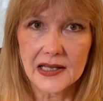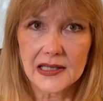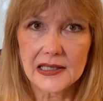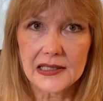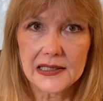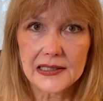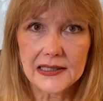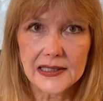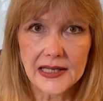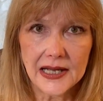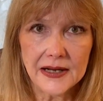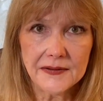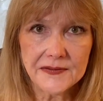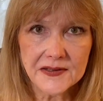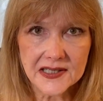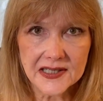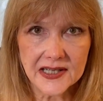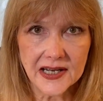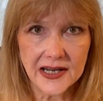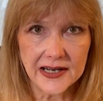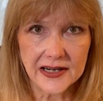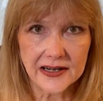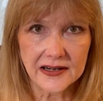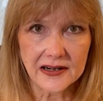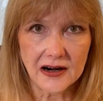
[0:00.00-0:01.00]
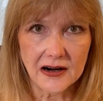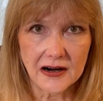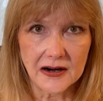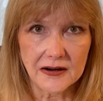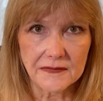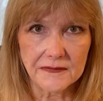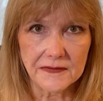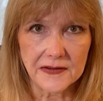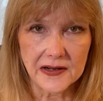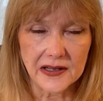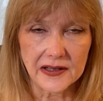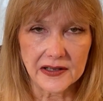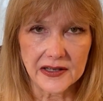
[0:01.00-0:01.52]
Left-sided
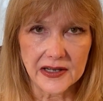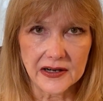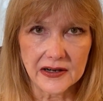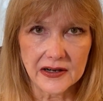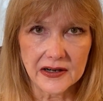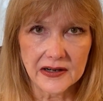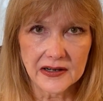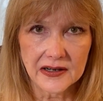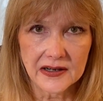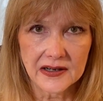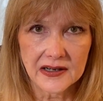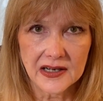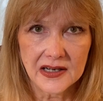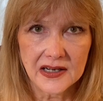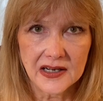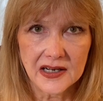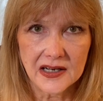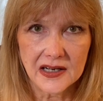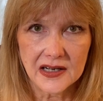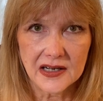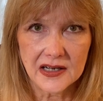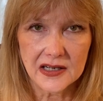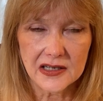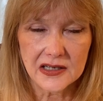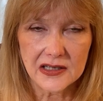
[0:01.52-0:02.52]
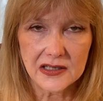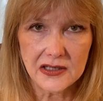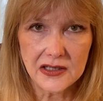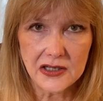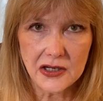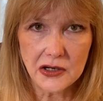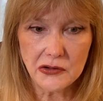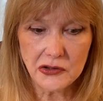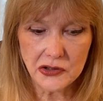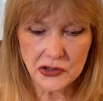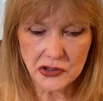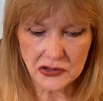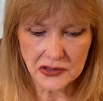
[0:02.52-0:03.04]
heart failure
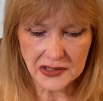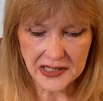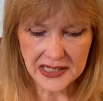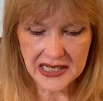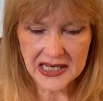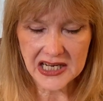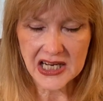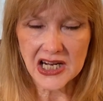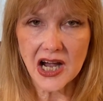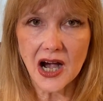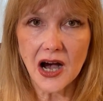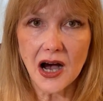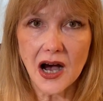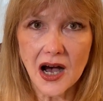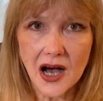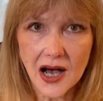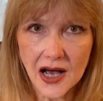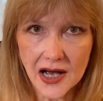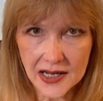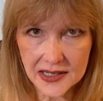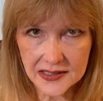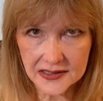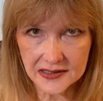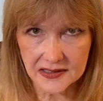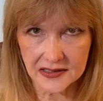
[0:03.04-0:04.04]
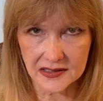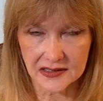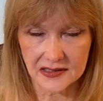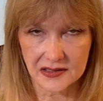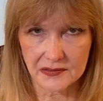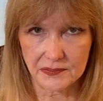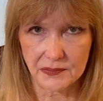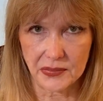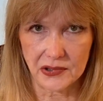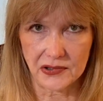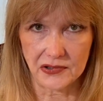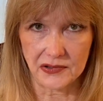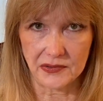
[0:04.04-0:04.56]
usually causes
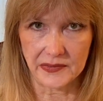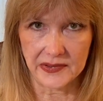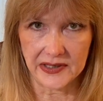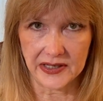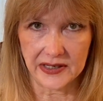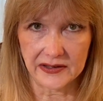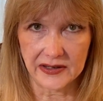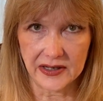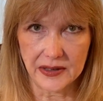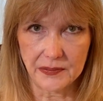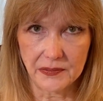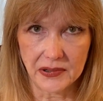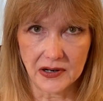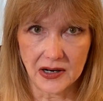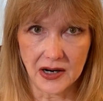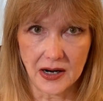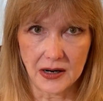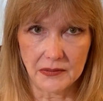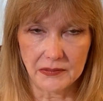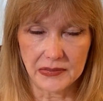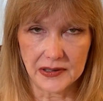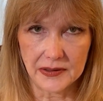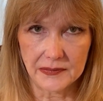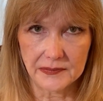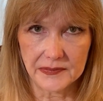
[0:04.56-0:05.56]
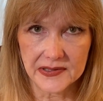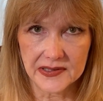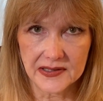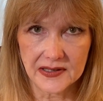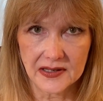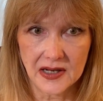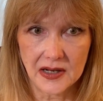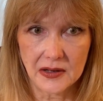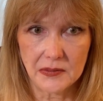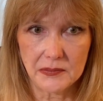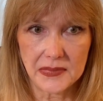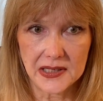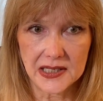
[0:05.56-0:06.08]
pulmonary problems
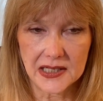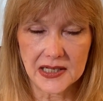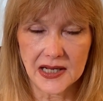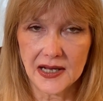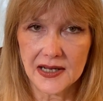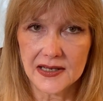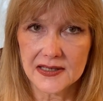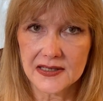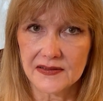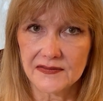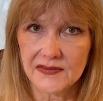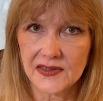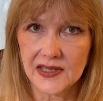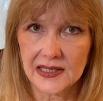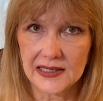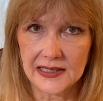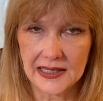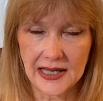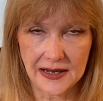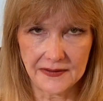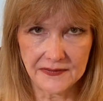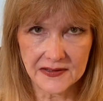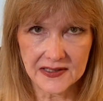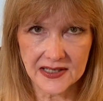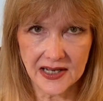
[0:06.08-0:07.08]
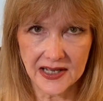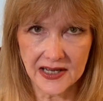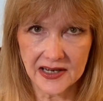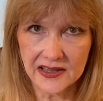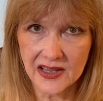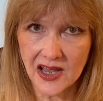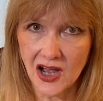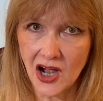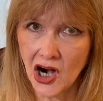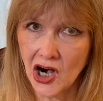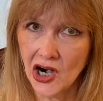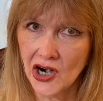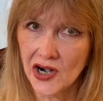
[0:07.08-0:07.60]
because if the left side of
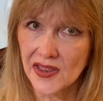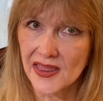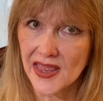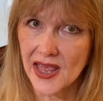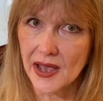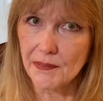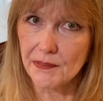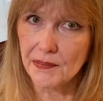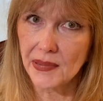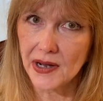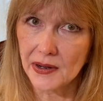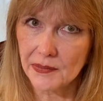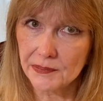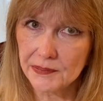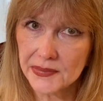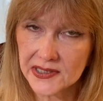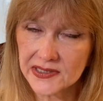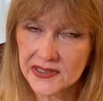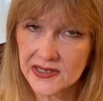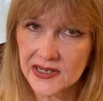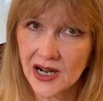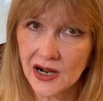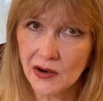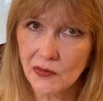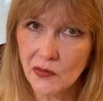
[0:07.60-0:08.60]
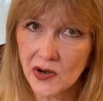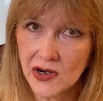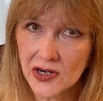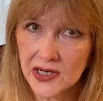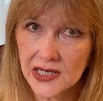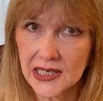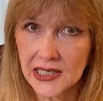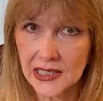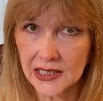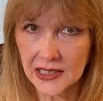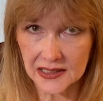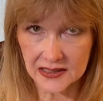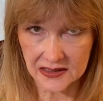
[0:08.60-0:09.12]
the heart, that pump is not
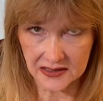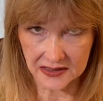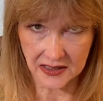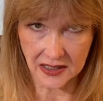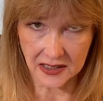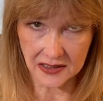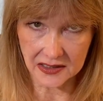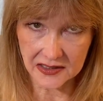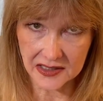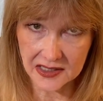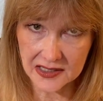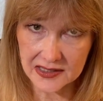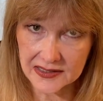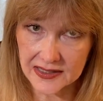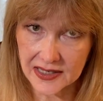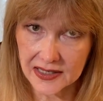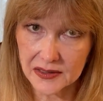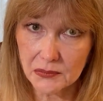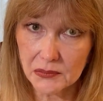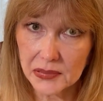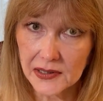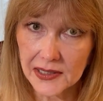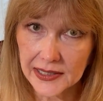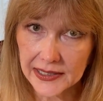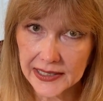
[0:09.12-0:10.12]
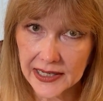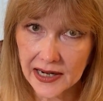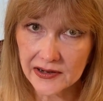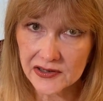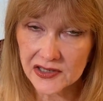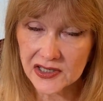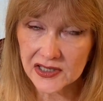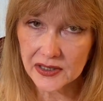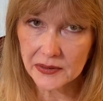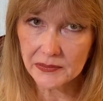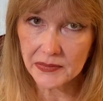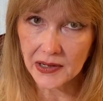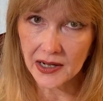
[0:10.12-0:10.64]
working, it's not going to send blood out
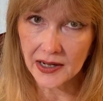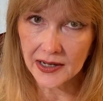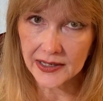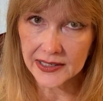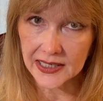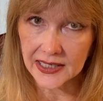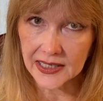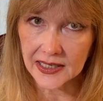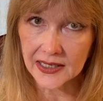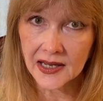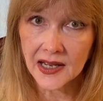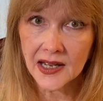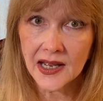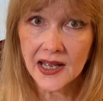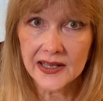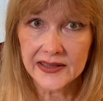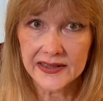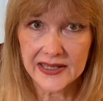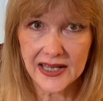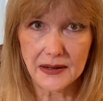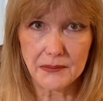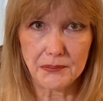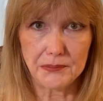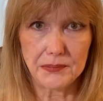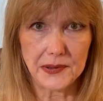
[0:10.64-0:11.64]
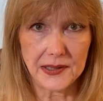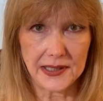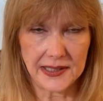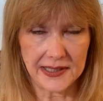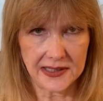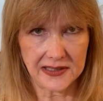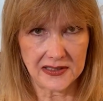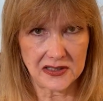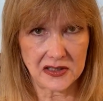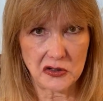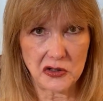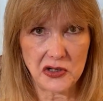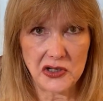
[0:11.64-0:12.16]
to the body, that blood
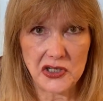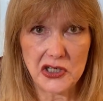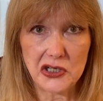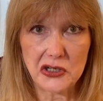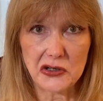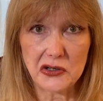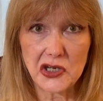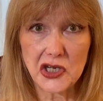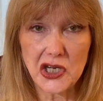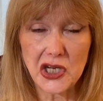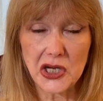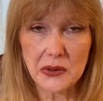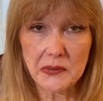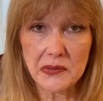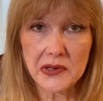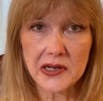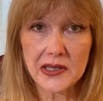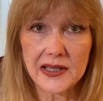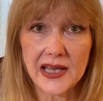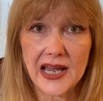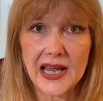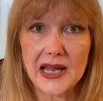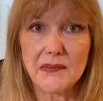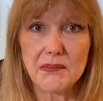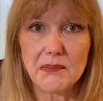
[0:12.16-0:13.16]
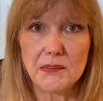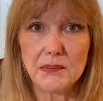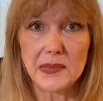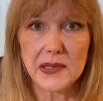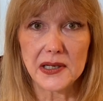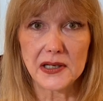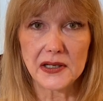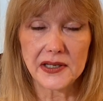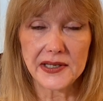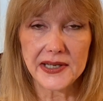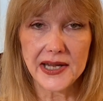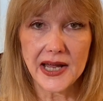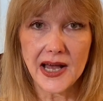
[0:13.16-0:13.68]
is going to accumulate,
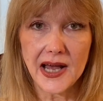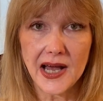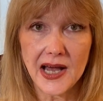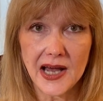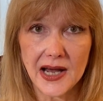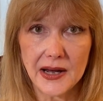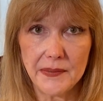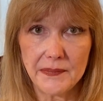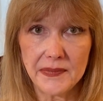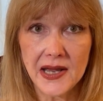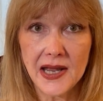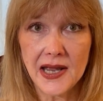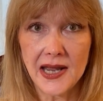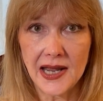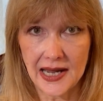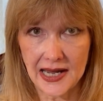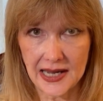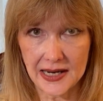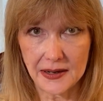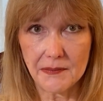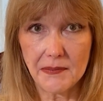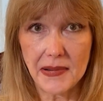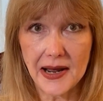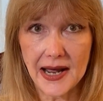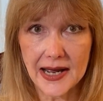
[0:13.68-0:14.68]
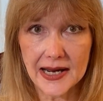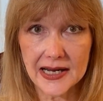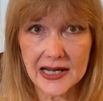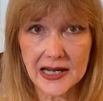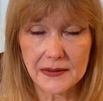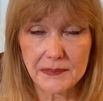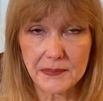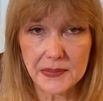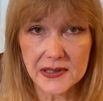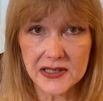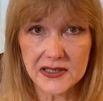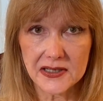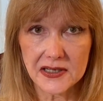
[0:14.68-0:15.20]
build up, and back
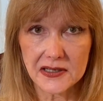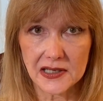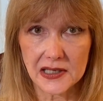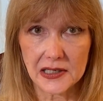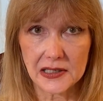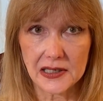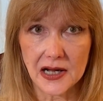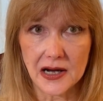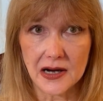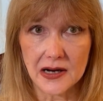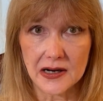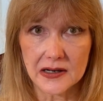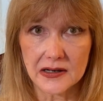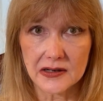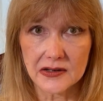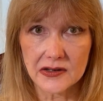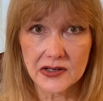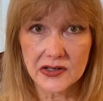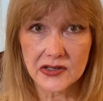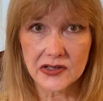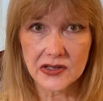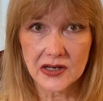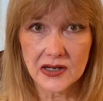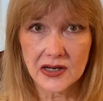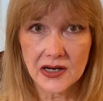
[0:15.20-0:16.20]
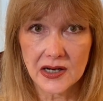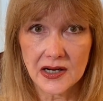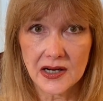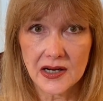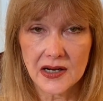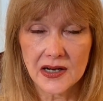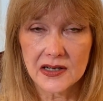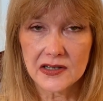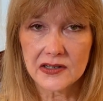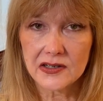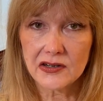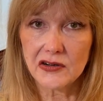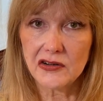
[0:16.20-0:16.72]
up into the lungs.
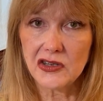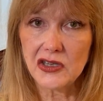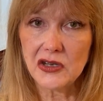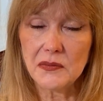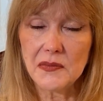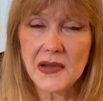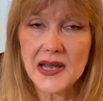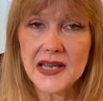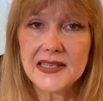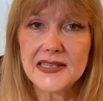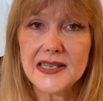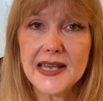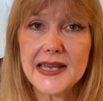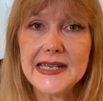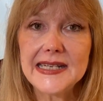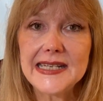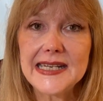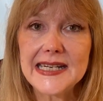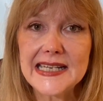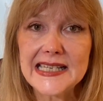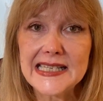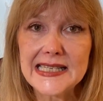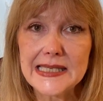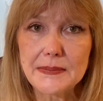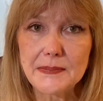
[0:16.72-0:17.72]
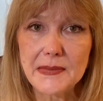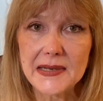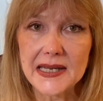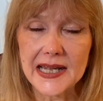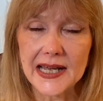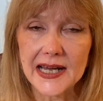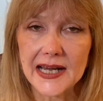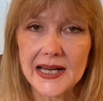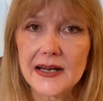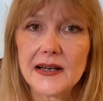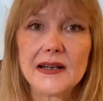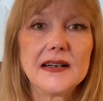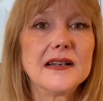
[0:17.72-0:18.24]
So you may say
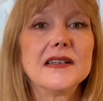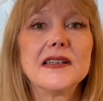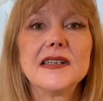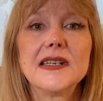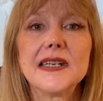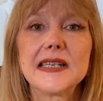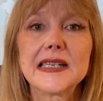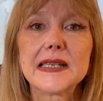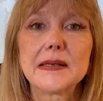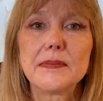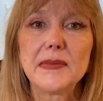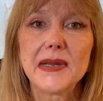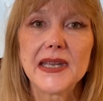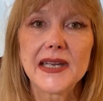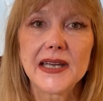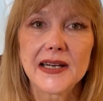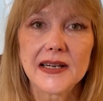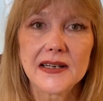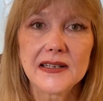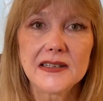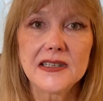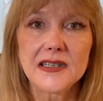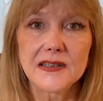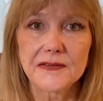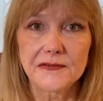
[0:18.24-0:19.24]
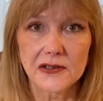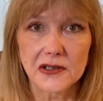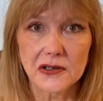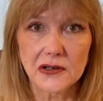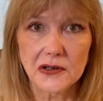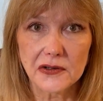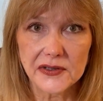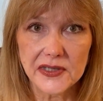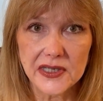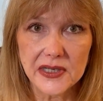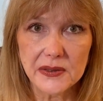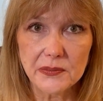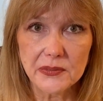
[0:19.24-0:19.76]
dyspnea. Dyspnea,
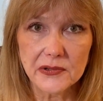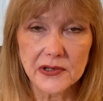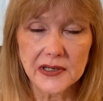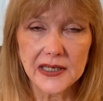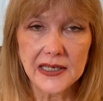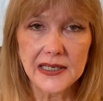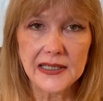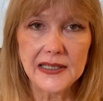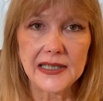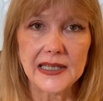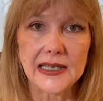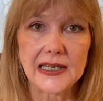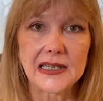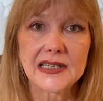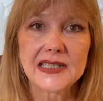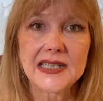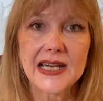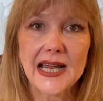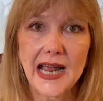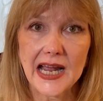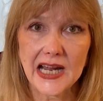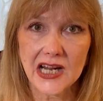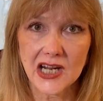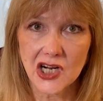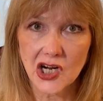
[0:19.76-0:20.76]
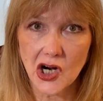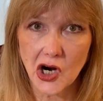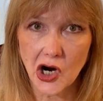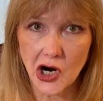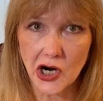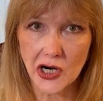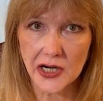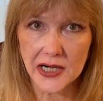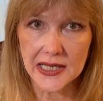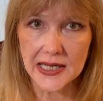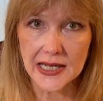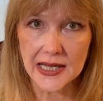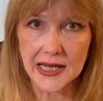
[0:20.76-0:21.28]
difficulty breathing,
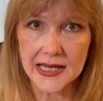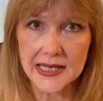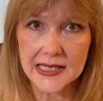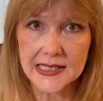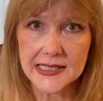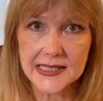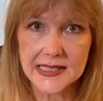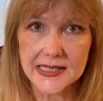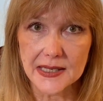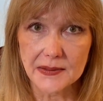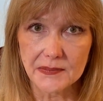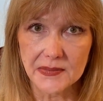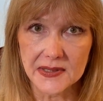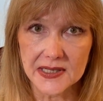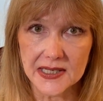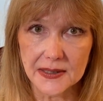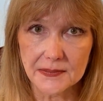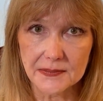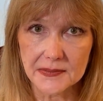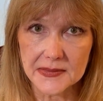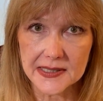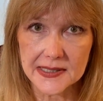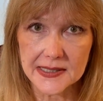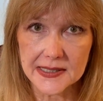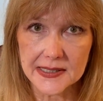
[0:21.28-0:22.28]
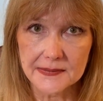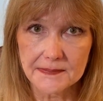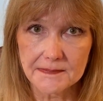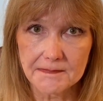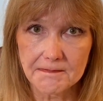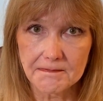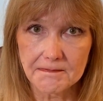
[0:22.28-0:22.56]
tachycardia as symptoms.